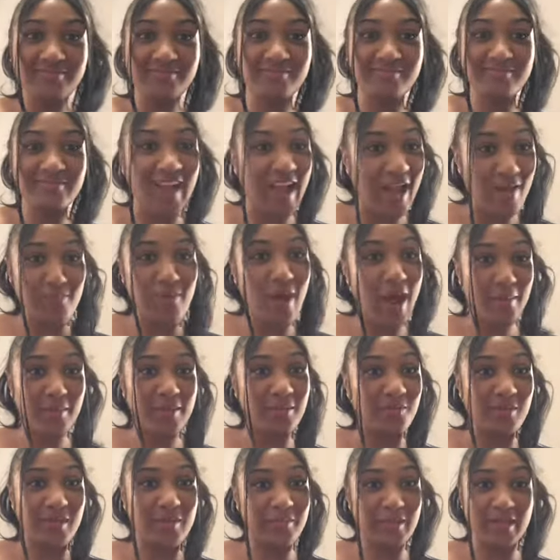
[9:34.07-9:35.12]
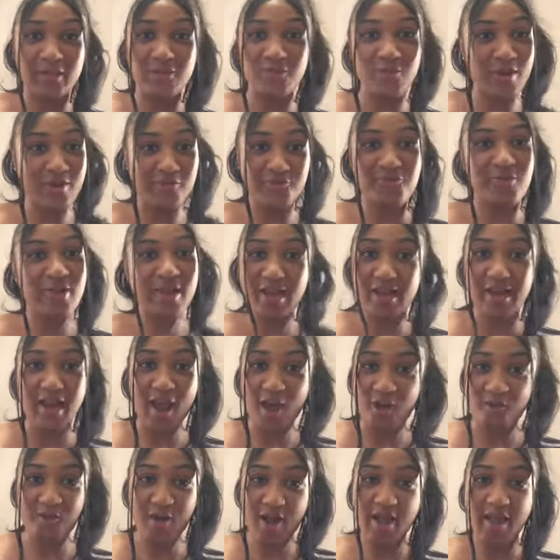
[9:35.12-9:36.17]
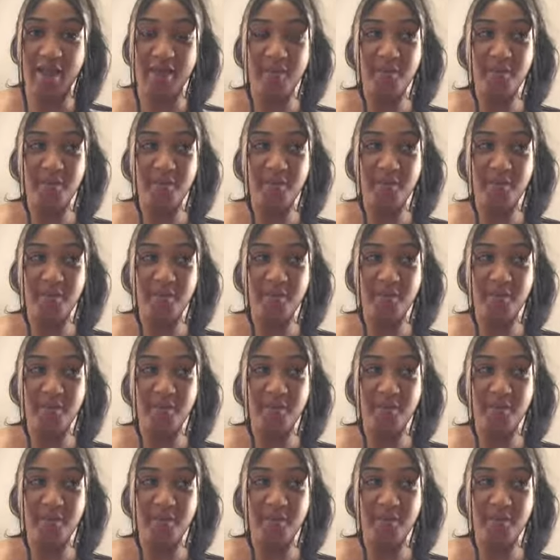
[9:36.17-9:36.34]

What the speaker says: I probably would have been the one freaking out, right?